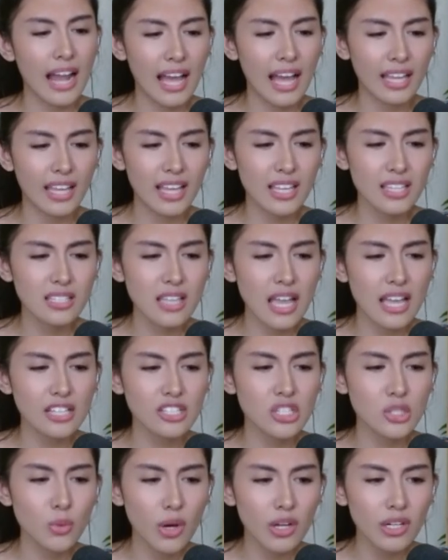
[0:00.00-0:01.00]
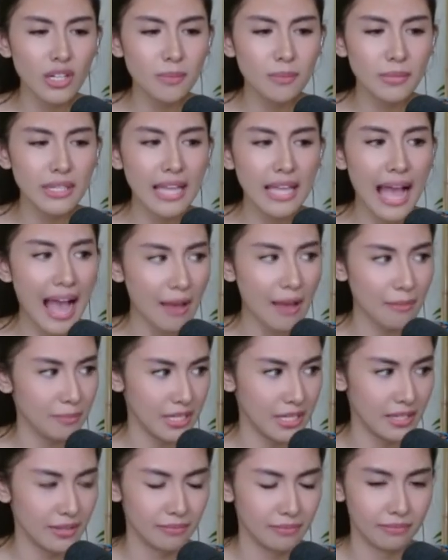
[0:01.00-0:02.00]
I guess I just want to be
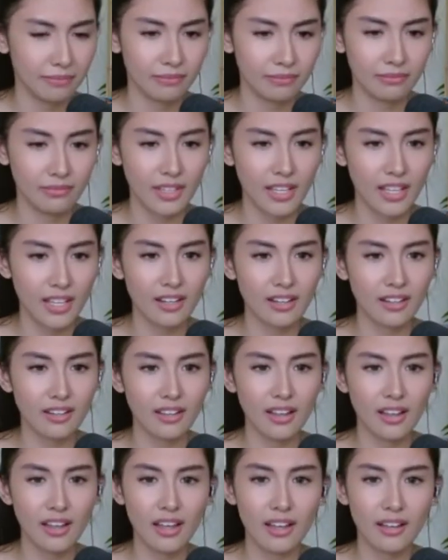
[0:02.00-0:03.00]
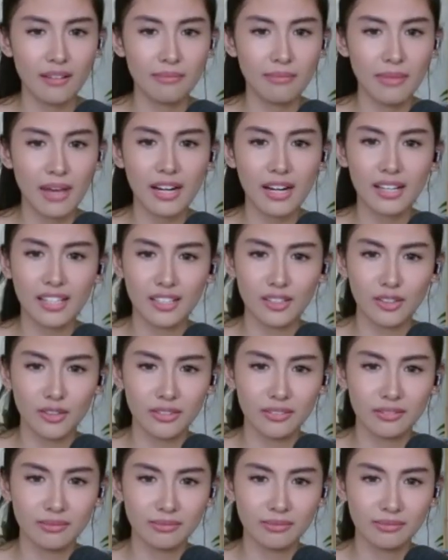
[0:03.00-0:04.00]
happy. In parang
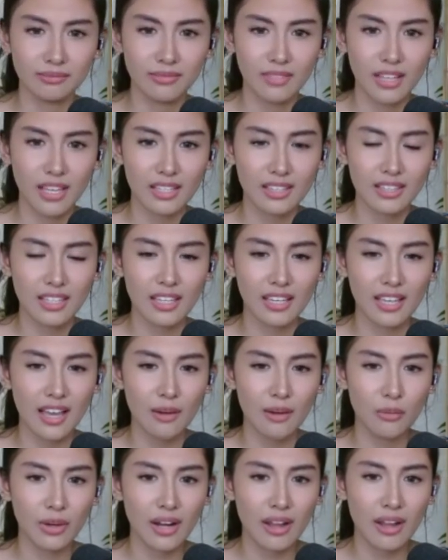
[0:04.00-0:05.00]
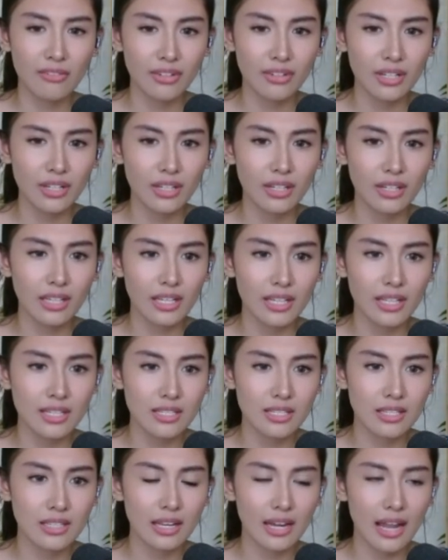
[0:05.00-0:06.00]
ganon. I think whatever it
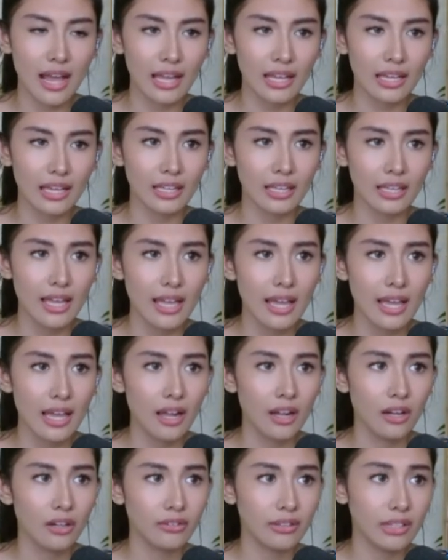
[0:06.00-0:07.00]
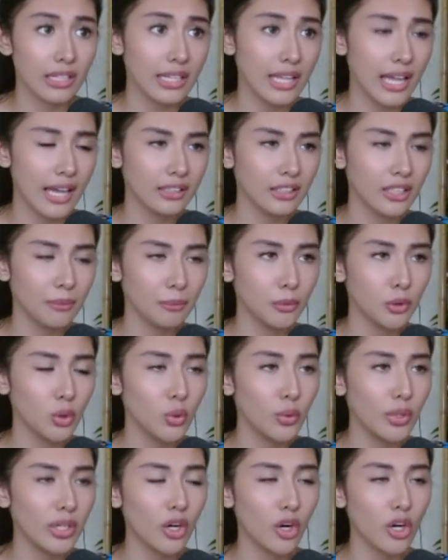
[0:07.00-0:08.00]
is that I really end up
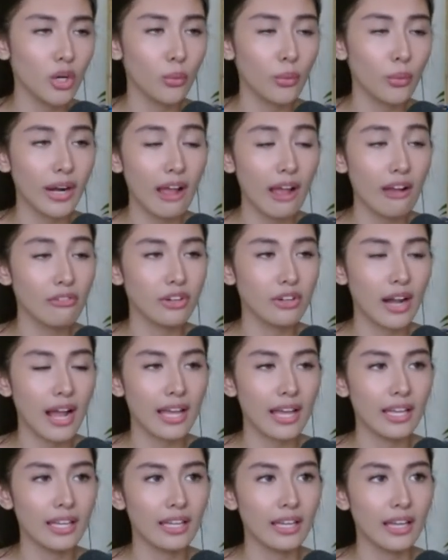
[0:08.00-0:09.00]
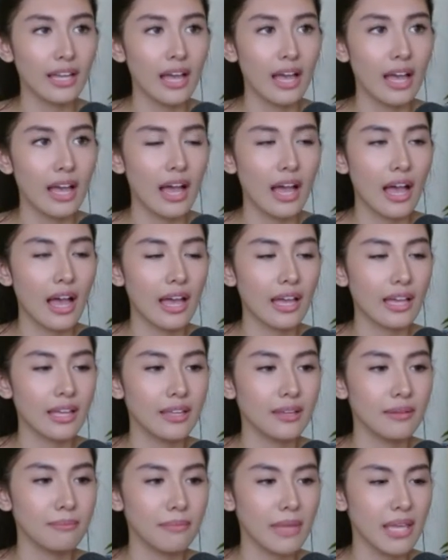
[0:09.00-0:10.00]
doing, or wherever I
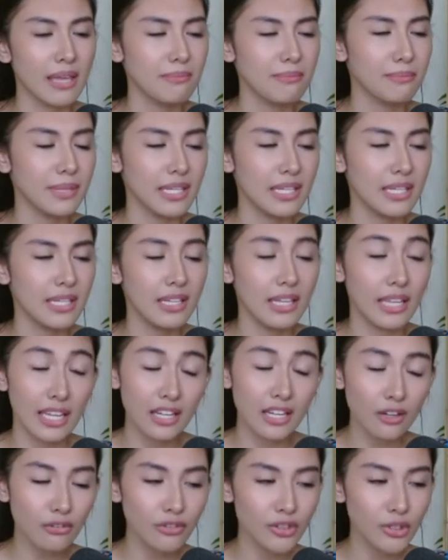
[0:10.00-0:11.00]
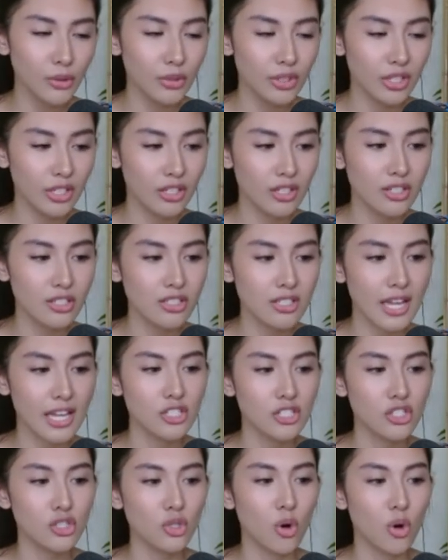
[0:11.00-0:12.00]
may be in a few years, I
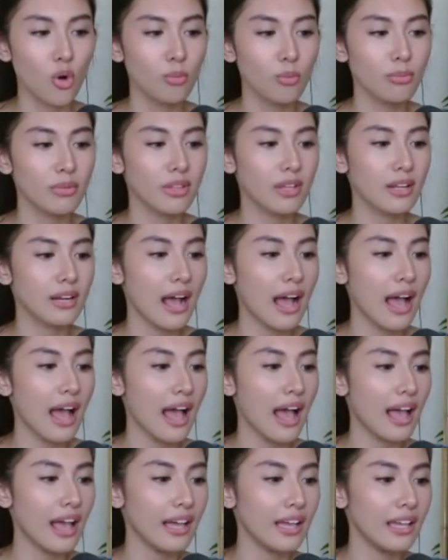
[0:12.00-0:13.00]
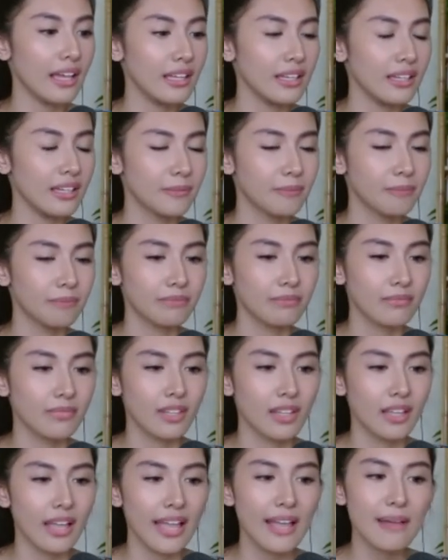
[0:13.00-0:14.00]
just hope that I
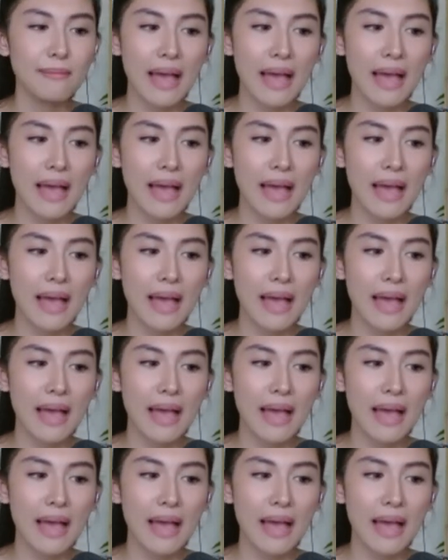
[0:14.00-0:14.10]
am